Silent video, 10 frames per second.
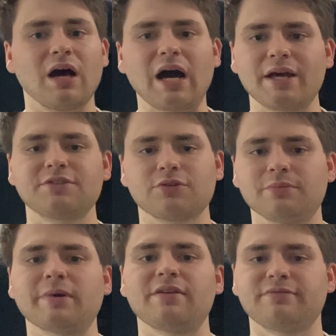I
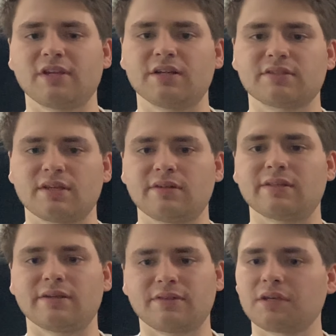told my fiance
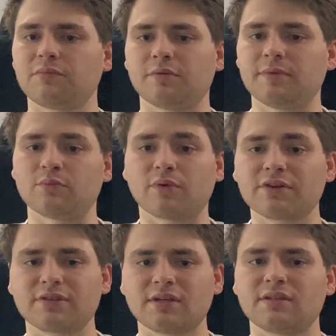that I think it would be
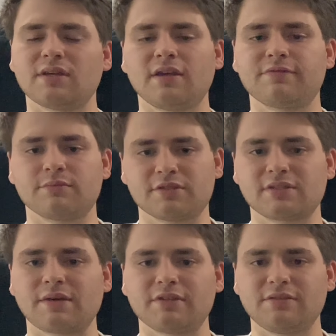worth it if it was
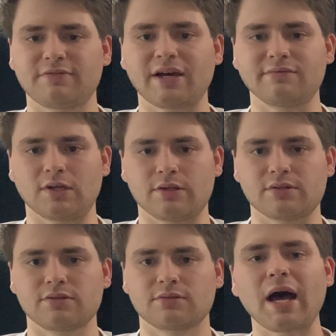
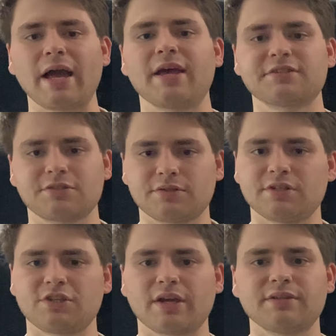$75. I asked her to
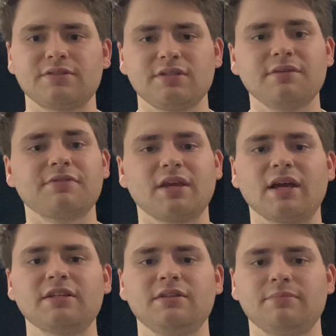check and see if they
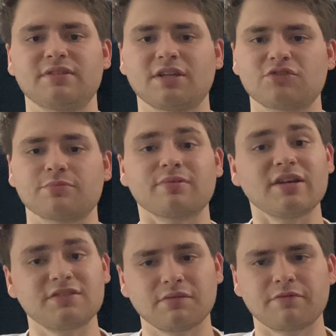had any potential
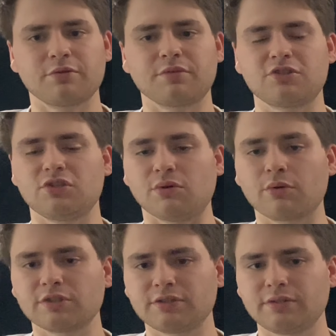price info when she
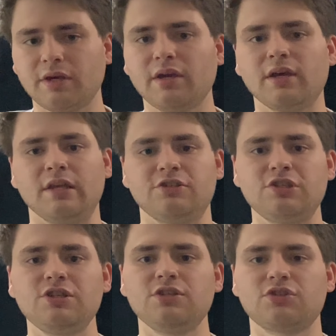ordered, and
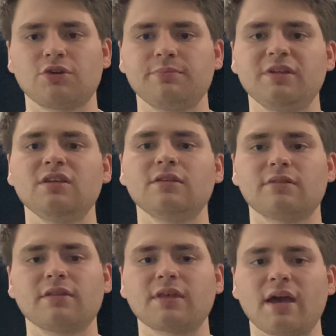she showed me
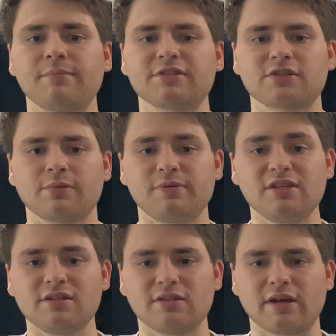that the
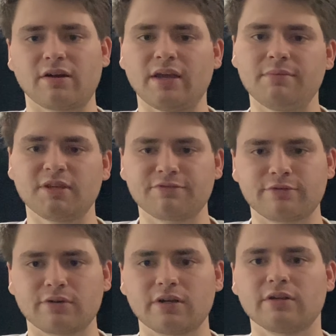MSRP they are aiming
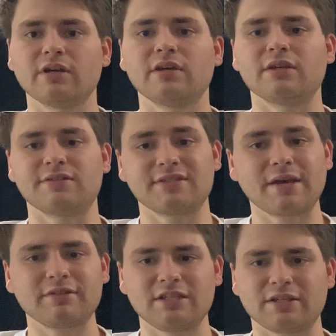for is
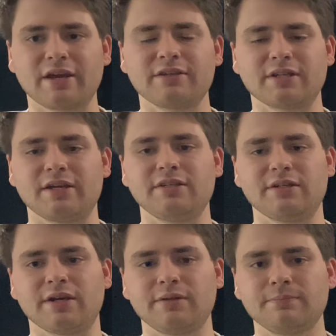
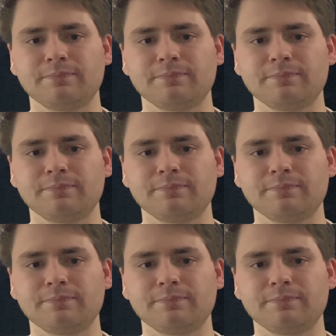$79.99.